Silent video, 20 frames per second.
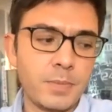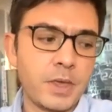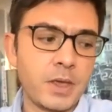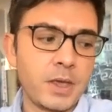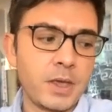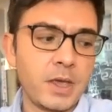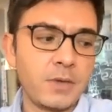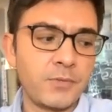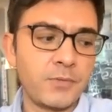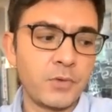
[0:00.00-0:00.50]

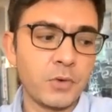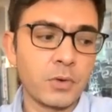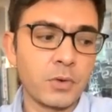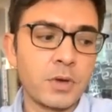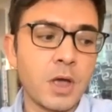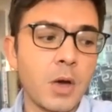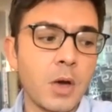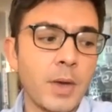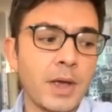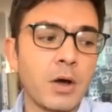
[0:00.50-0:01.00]
If you're
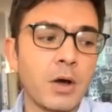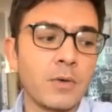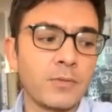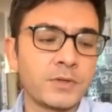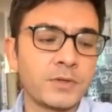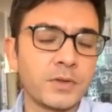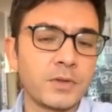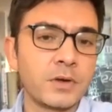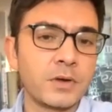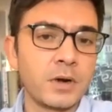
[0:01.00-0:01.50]
going
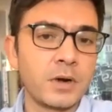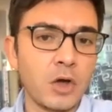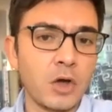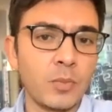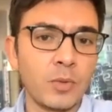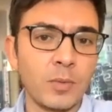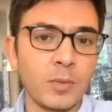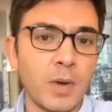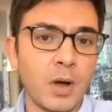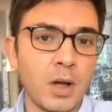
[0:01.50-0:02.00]
after the
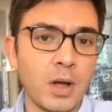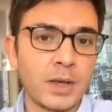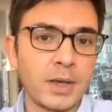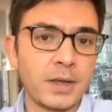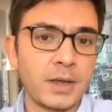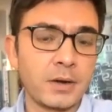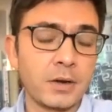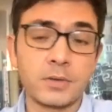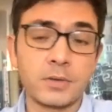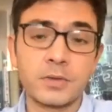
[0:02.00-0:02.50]
global
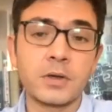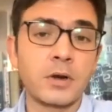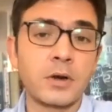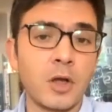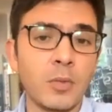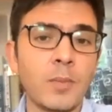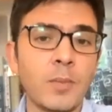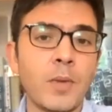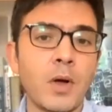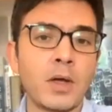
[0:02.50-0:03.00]
market, look, the
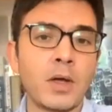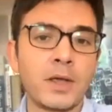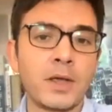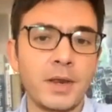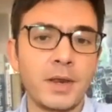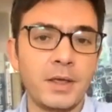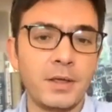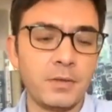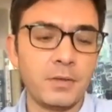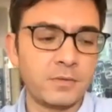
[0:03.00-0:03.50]
global
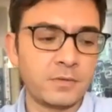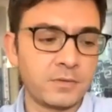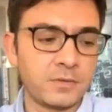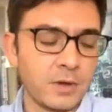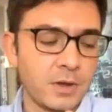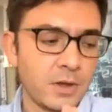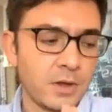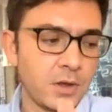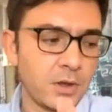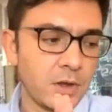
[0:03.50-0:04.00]
market is
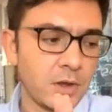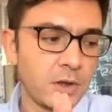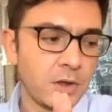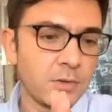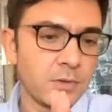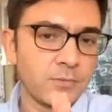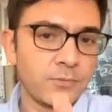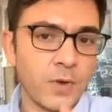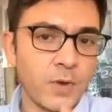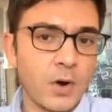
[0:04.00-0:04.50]

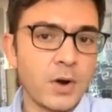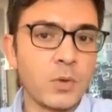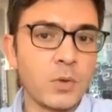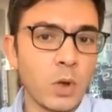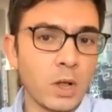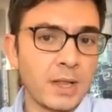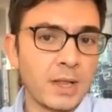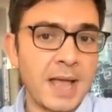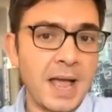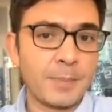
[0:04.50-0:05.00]
very
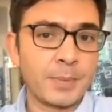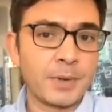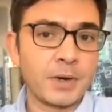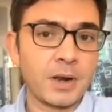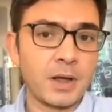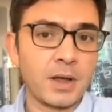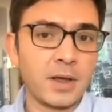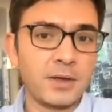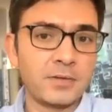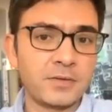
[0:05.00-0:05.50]
well
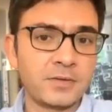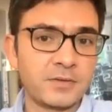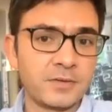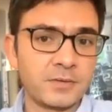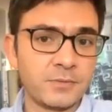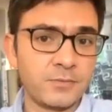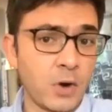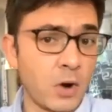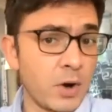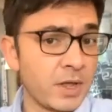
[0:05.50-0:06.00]
capitalized,
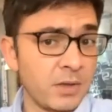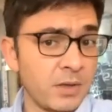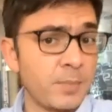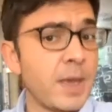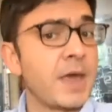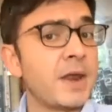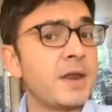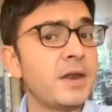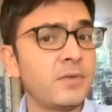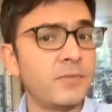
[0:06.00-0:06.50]
very
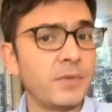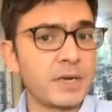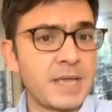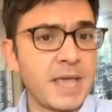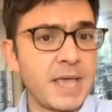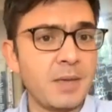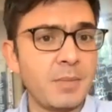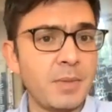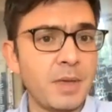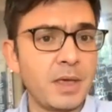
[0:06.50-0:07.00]
competitive in
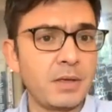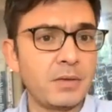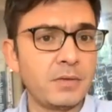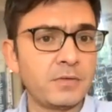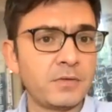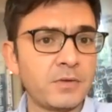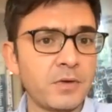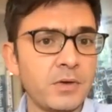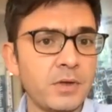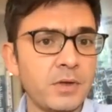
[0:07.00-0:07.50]
gaming.
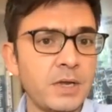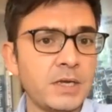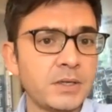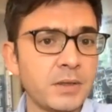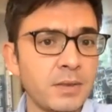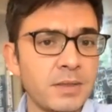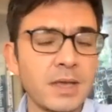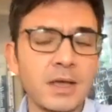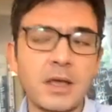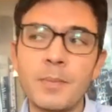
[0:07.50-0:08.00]
So you need to
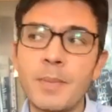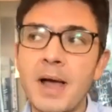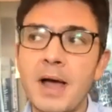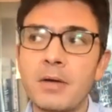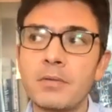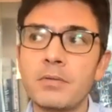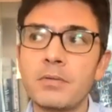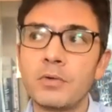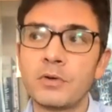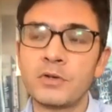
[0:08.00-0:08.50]
think
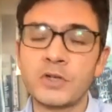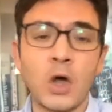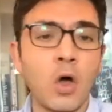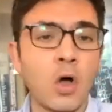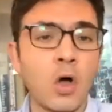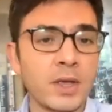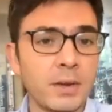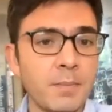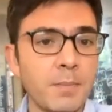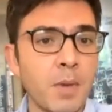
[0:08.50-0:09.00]
about your
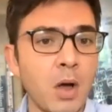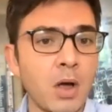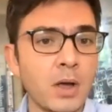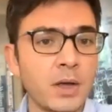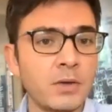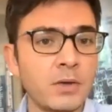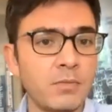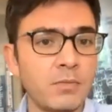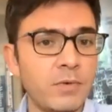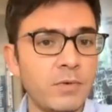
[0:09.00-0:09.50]
target
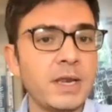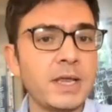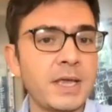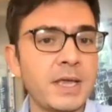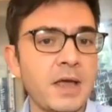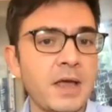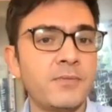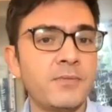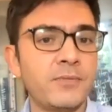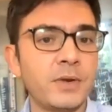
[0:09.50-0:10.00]
market really
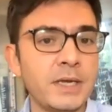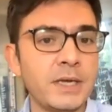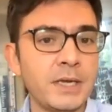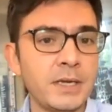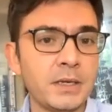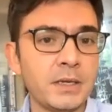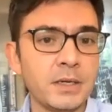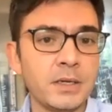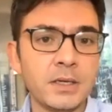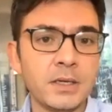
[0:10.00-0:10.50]

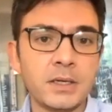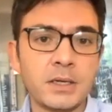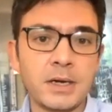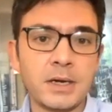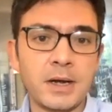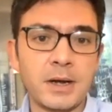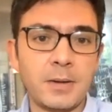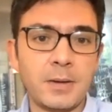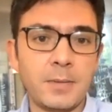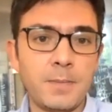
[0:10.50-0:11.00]
carefully.
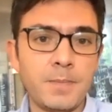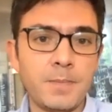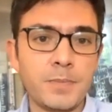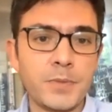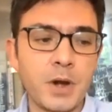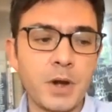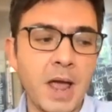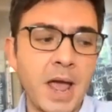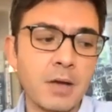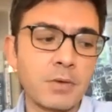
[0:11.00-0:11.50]

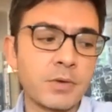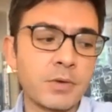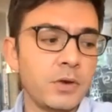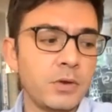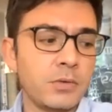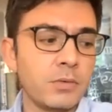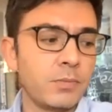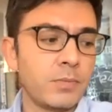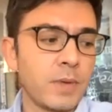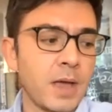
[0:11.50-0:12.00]
How can
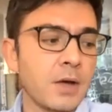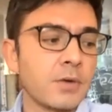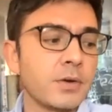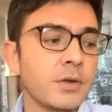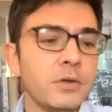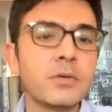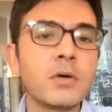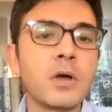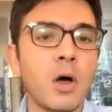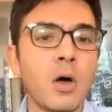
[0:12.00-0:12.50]
you
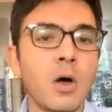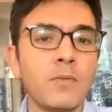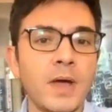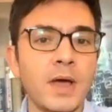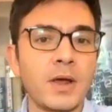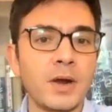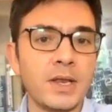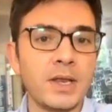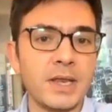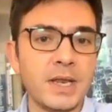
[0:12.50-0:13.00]
carve
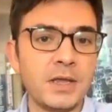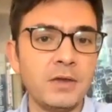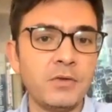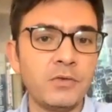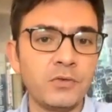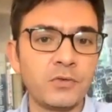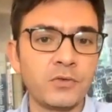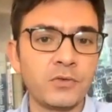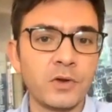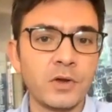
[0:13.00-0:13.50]
out a
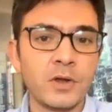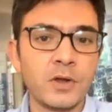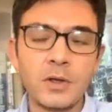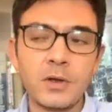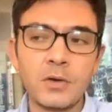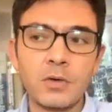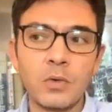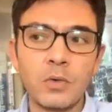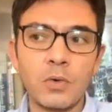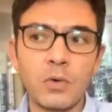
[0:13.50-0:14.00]
niche,
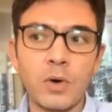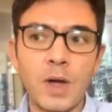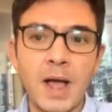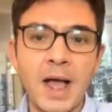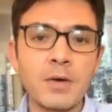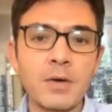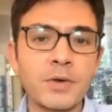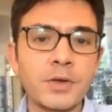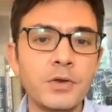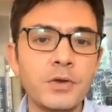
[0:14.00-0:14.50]
or
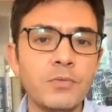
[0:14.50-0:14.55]
how can you